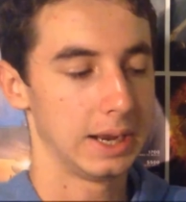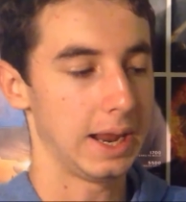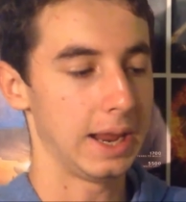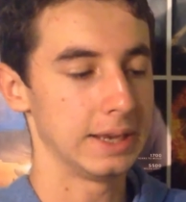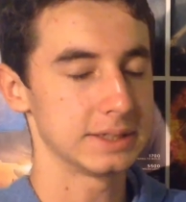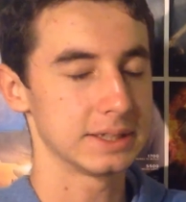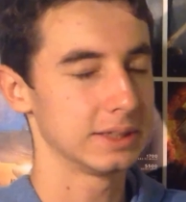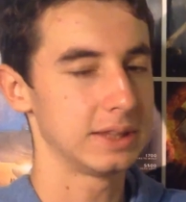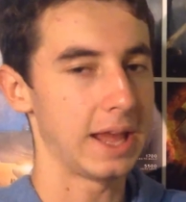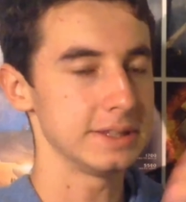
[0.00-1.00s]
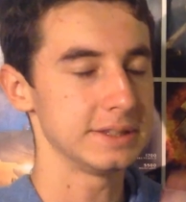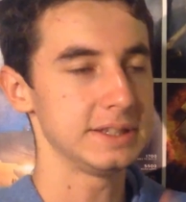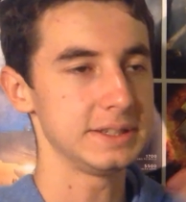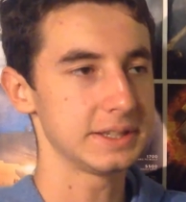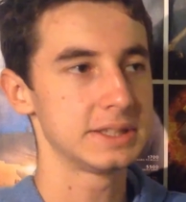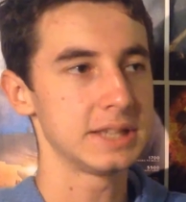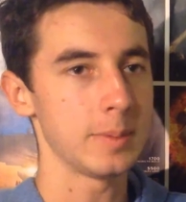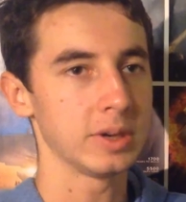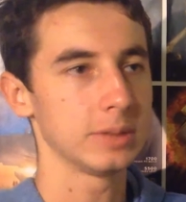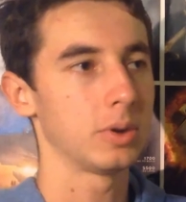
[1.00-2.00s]
And as he's
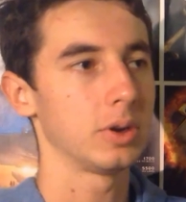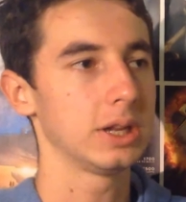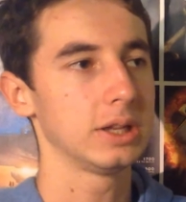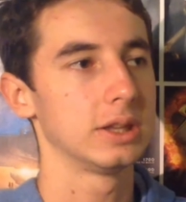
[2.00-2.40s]
examining the body,